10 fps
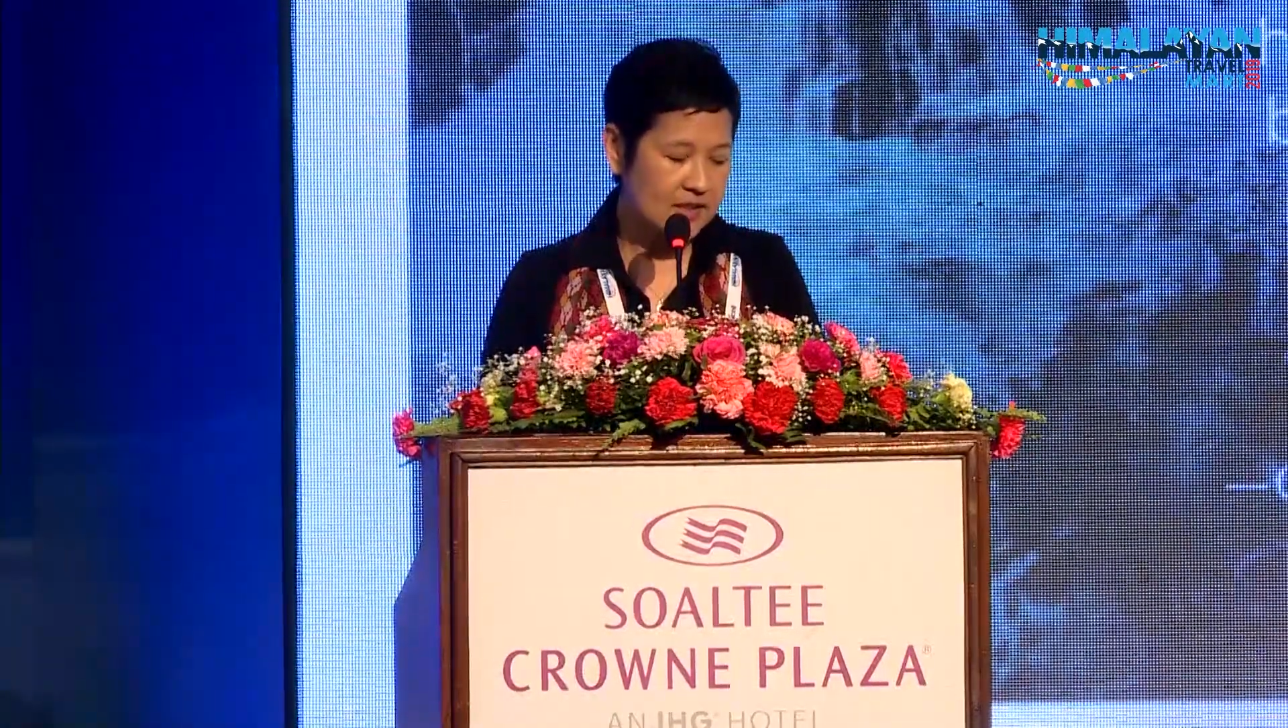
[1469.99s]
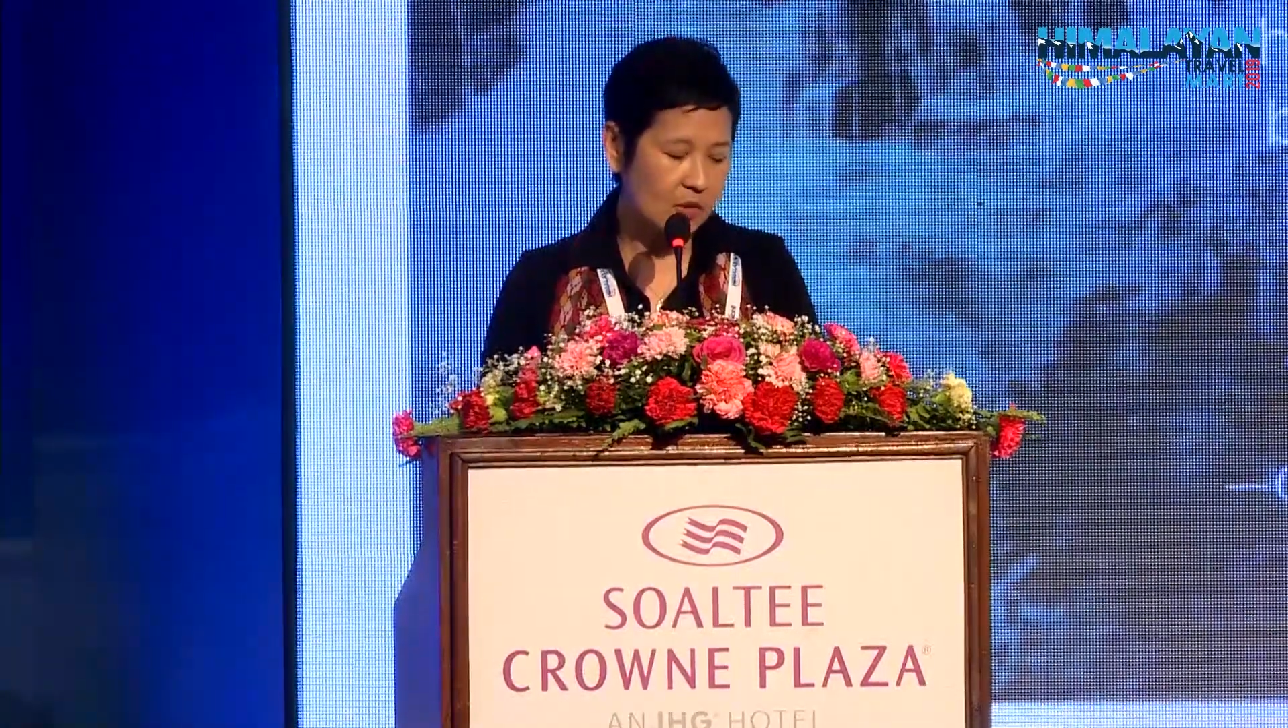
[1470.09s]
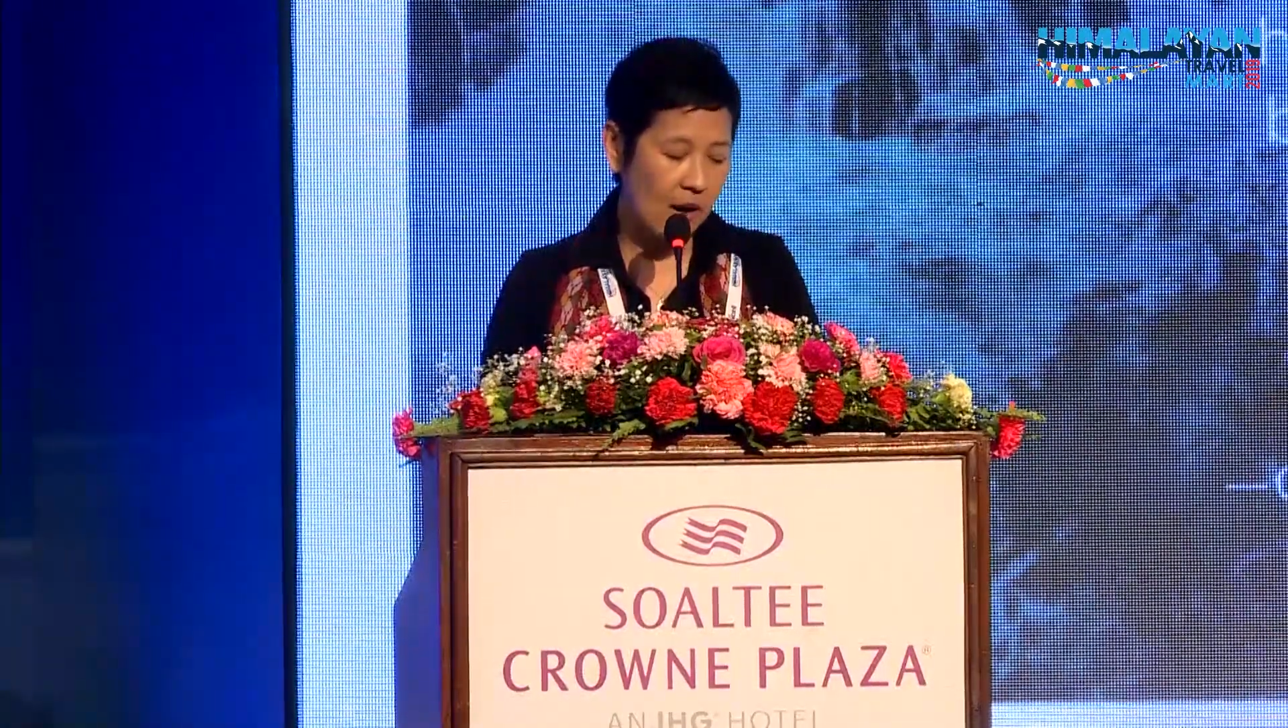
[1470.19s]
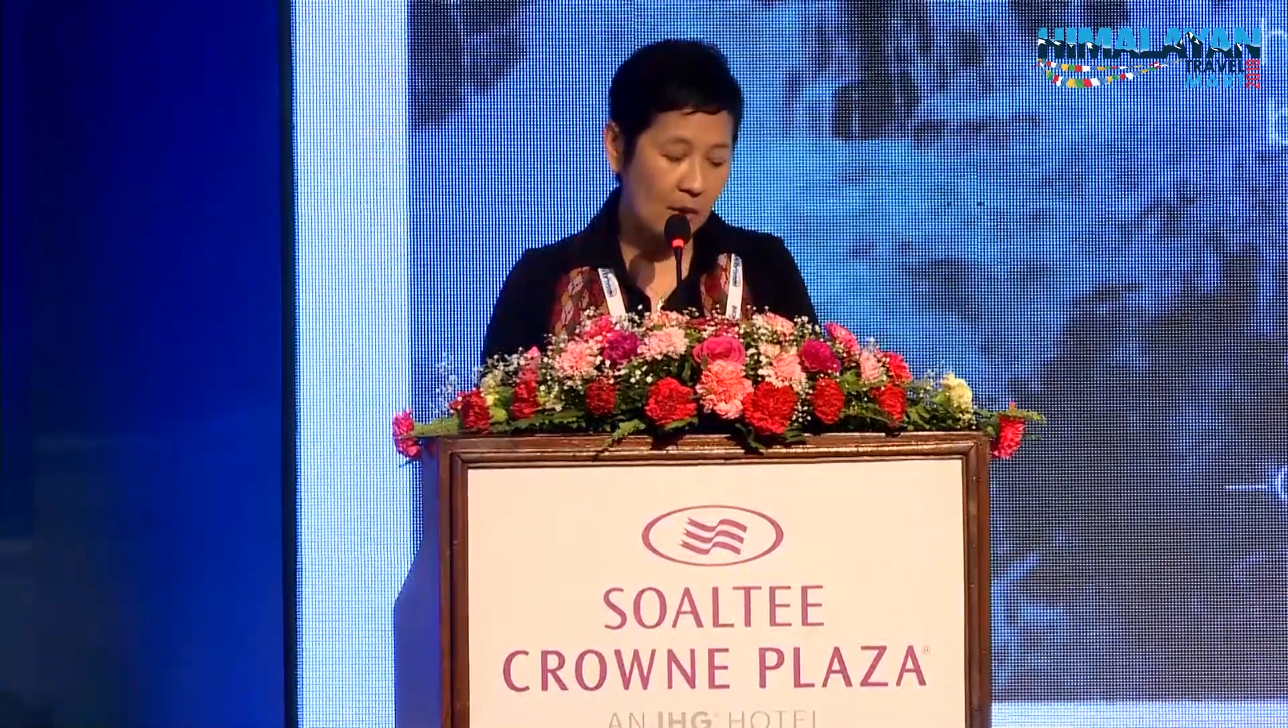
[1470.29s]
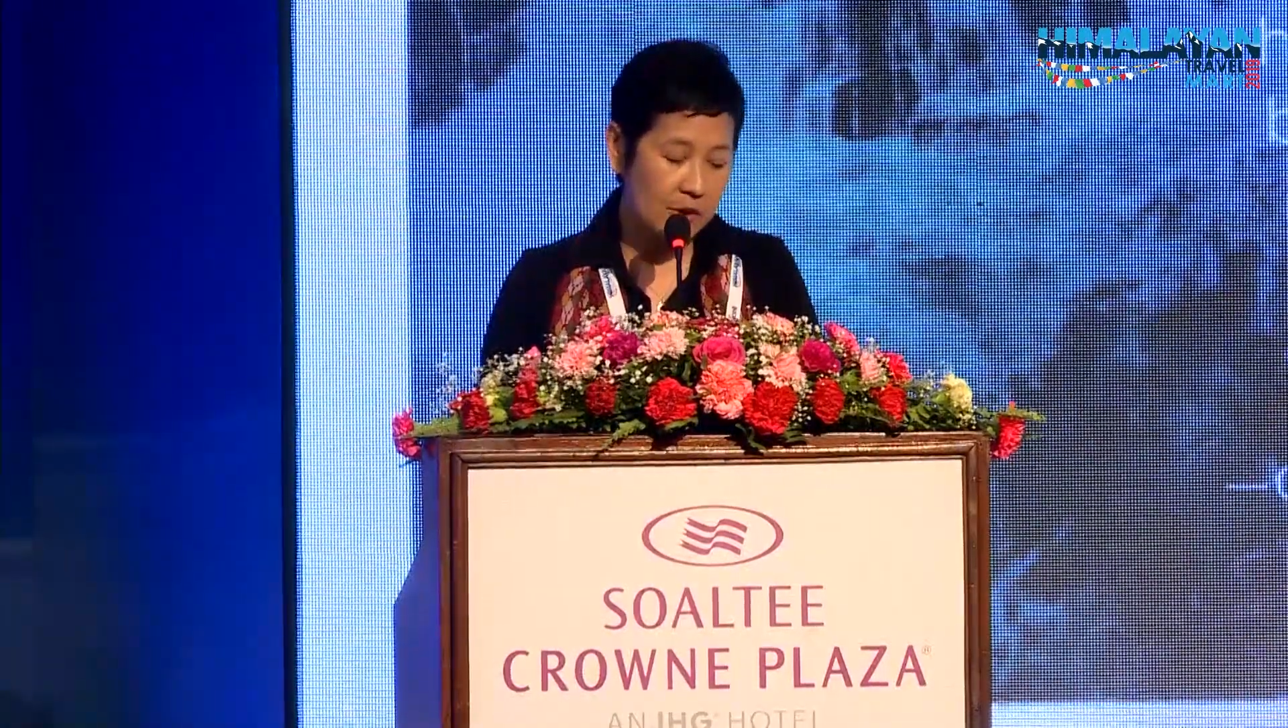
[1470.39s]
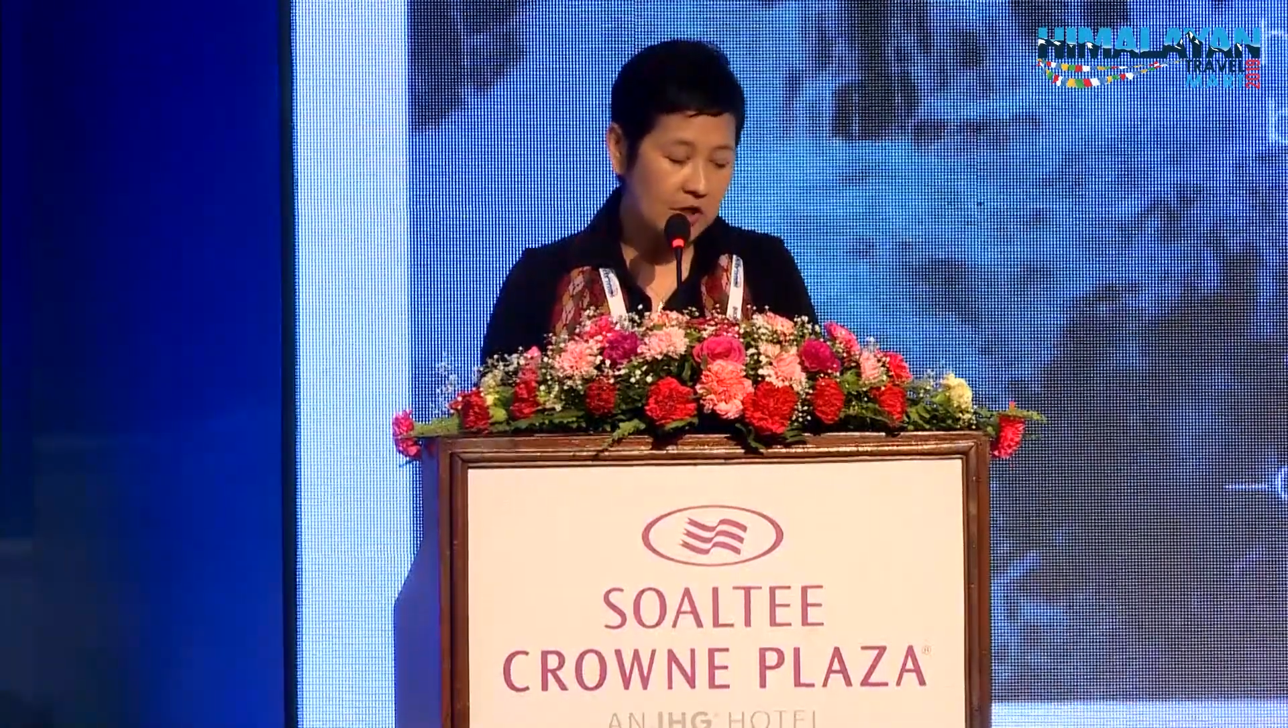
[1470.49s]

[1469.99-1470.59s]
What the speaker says: to our